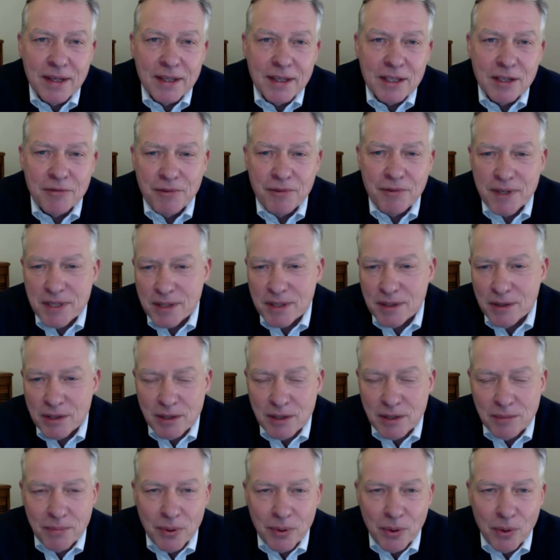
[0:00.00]
fiscal
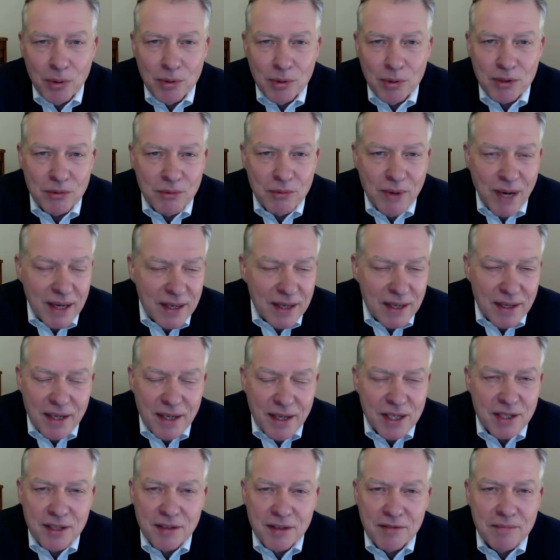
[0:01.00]
support or
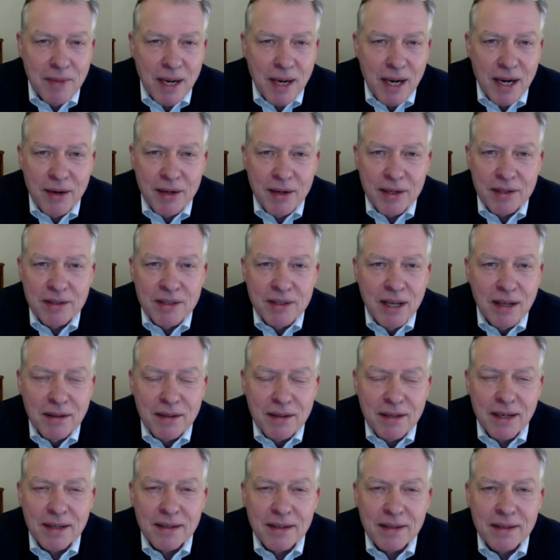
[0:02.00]
recognition of marriage.
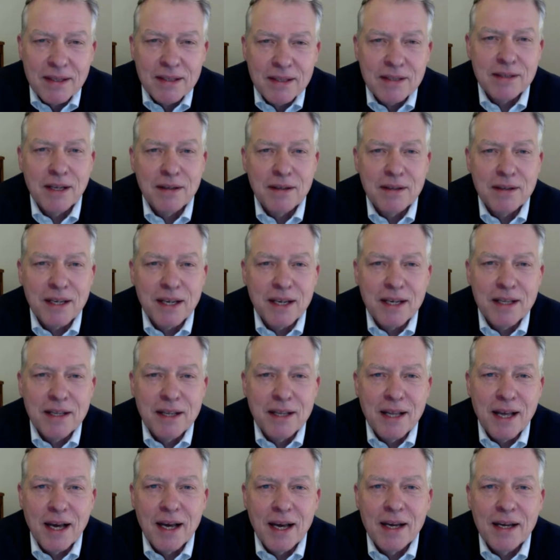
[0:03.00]
Nothing. There's nothing in
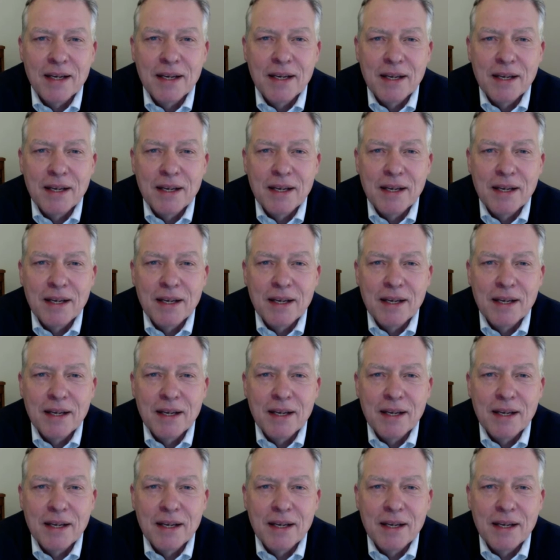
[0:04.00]
there.